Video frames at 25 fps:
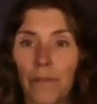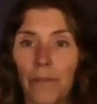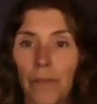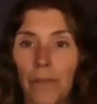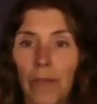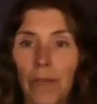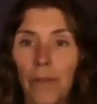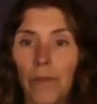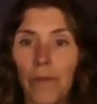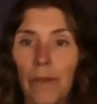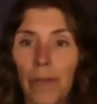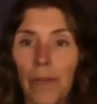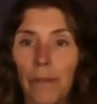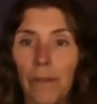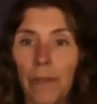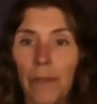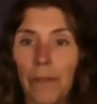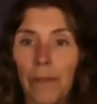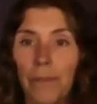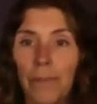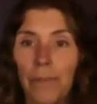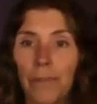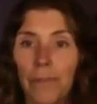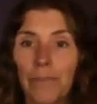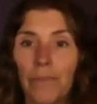You know what I
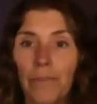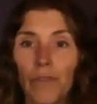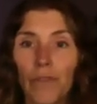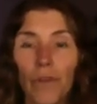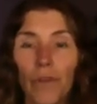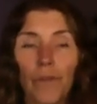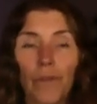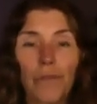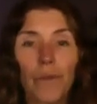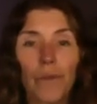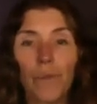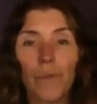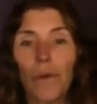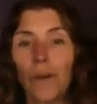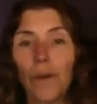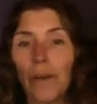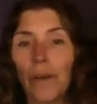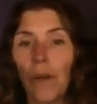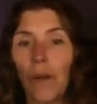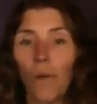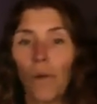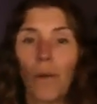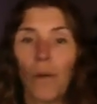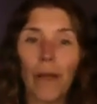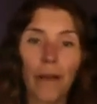mean? So if you
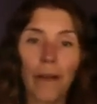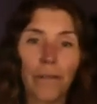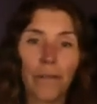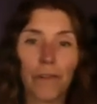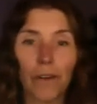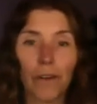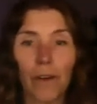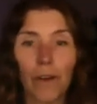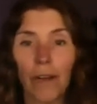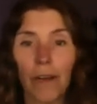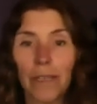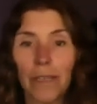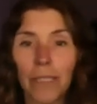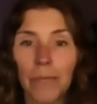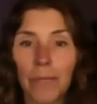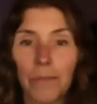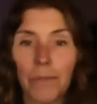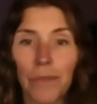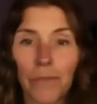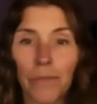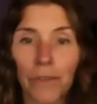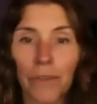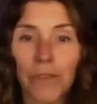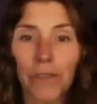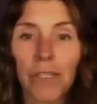weren't aware of your concept
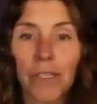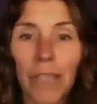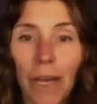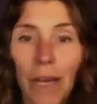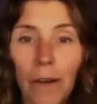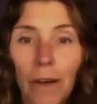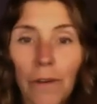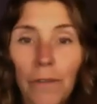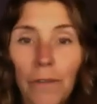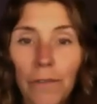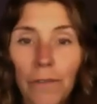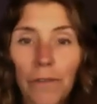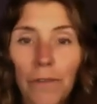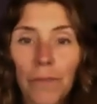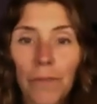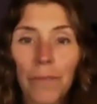of yourself,